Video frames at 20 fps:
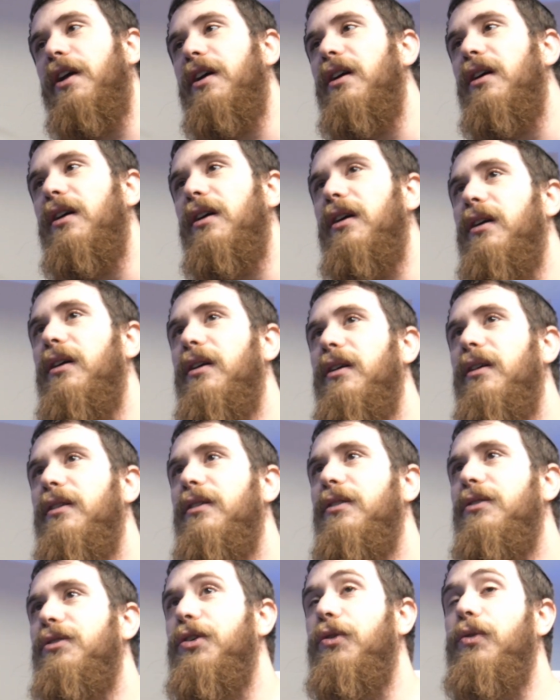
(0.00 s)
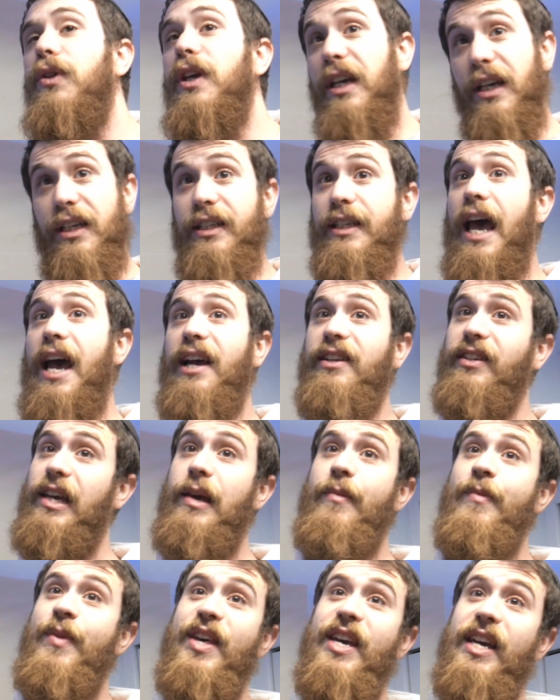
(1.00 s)
to do the exact
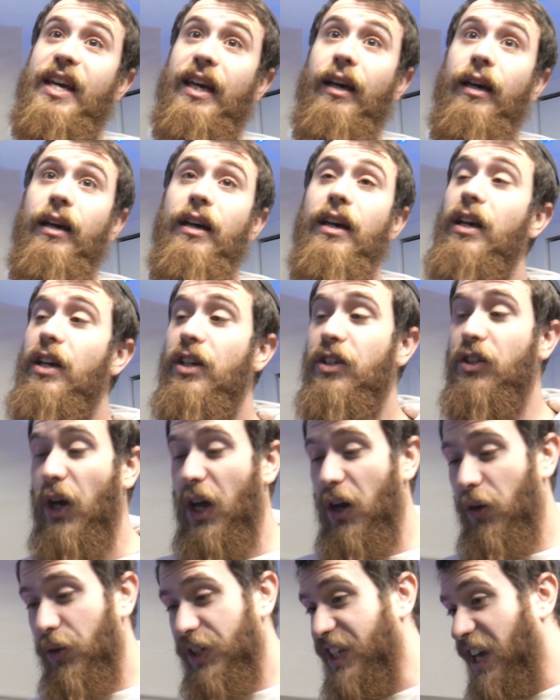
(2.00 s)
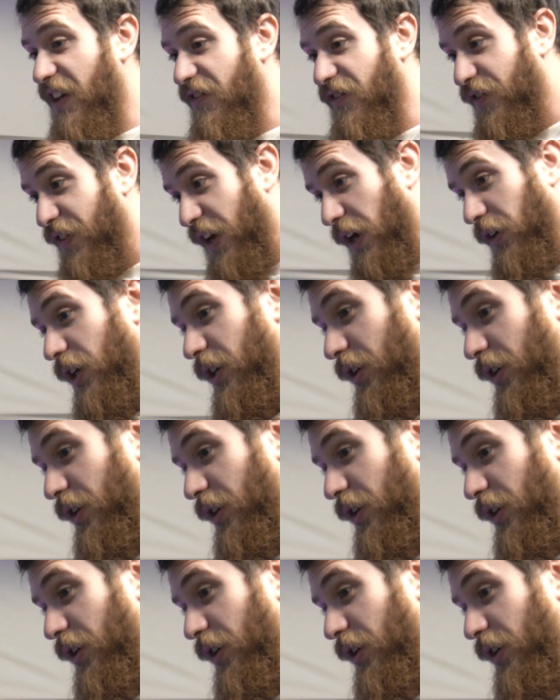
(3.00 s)
same thing. So I always get very